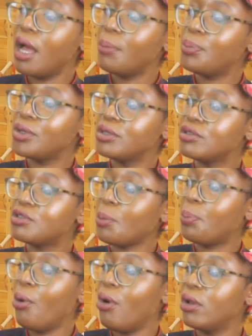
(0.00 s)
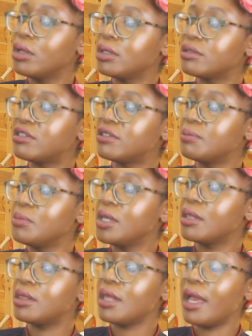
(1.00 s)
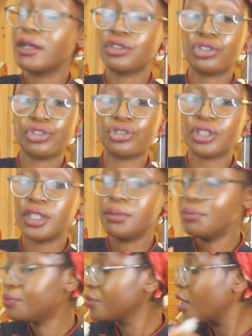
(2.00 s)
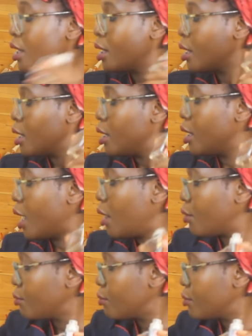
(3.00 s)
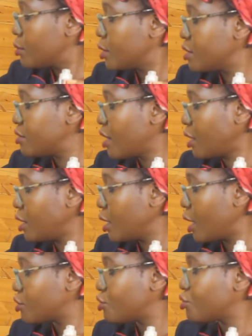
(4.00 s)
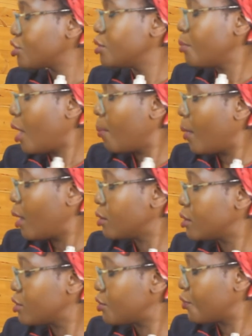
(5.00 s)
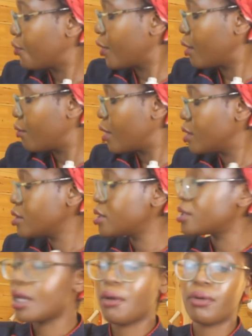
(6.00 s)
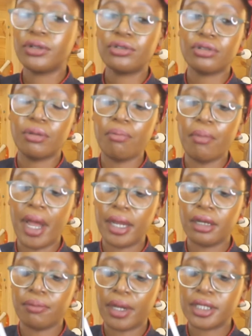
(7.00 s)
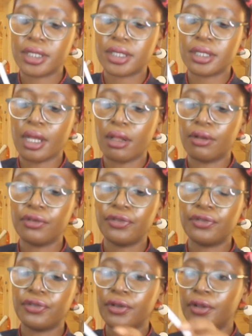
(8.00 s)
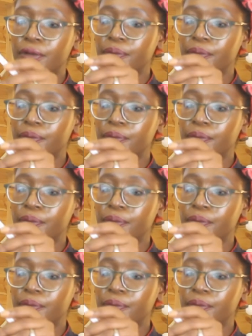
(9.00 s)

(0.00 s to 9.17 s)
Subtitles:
up is Paul Smith Extreme. Now, there's nothing extreme about this fragrance. I want to remind myself.